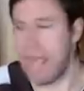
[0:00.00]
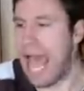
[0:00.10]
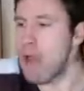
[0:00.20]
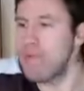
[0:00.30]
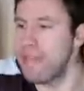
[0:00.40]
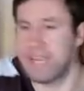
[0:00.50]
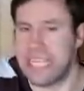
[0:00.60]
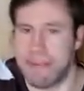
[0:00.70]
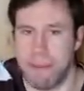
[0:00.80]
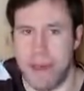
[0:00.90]
I don't give a
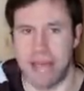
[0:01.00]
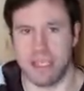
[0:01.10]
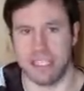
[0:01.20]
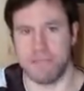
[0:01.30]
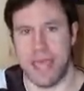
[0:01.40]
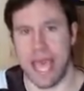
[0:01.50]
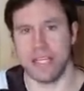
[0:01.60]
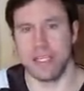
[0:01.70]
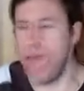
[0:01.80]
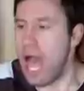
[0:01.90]
damn about this
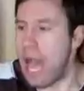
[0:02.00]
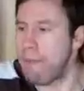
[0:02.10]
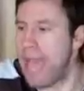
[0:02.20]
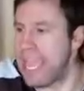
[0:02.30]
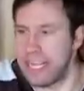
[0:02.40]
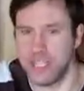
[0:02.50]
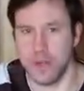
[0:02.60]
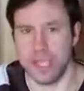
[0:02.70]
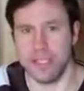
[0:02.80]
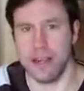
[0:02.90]
match. I'm not
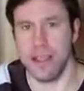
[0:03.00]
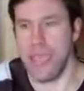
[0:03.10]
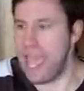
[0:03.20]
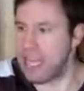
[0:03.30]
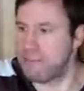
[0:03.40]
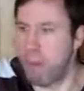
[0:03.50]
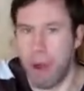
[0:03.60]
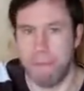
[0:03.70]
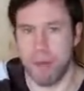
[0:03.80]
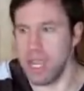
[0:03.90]
interested in it. It's
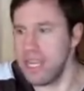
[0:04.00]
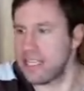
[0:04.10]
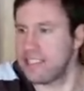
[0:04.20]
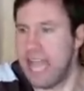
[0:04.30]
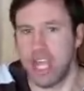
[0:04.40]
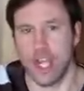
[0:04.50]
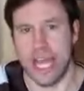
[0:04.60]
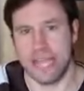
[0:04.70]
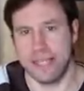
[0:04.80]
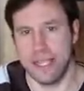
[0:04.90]
poor booking. It's not a
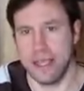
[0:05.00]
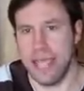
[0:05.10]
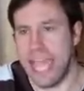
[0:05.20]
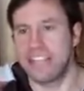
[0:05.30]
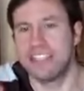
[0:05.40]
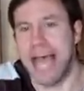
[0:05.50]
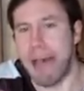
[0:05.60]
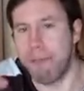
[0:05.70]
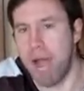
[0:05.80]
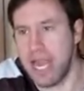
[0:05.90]
good idea. It's
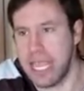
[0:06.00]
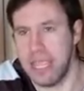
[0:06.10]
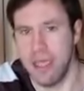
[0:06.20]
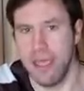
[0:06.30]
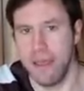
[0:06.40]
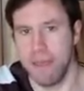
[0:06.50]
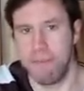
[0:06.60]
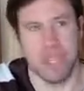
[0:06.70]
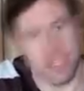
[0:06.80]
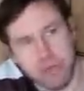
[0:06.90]
not money,
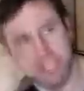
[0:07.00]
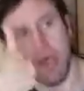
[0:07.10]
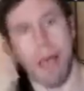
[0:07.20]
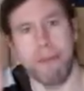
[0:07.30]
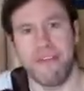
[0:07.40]
because we saw it